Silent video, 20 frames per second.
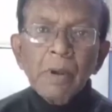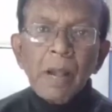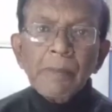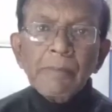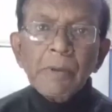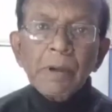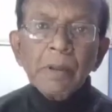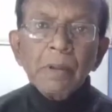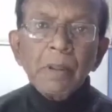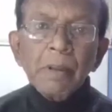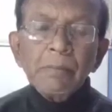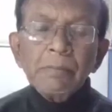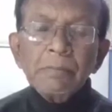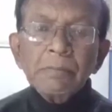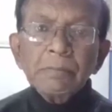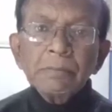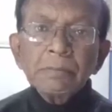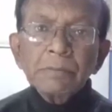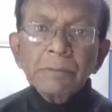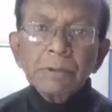among them
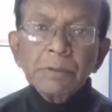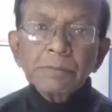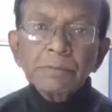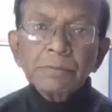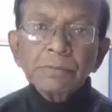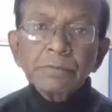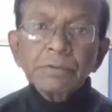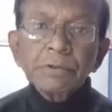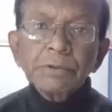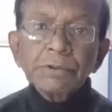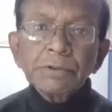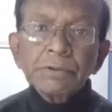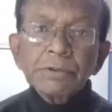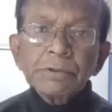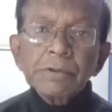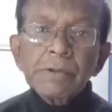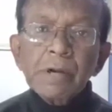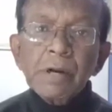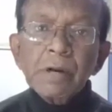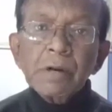
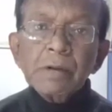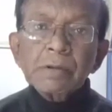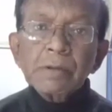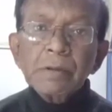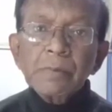26 letters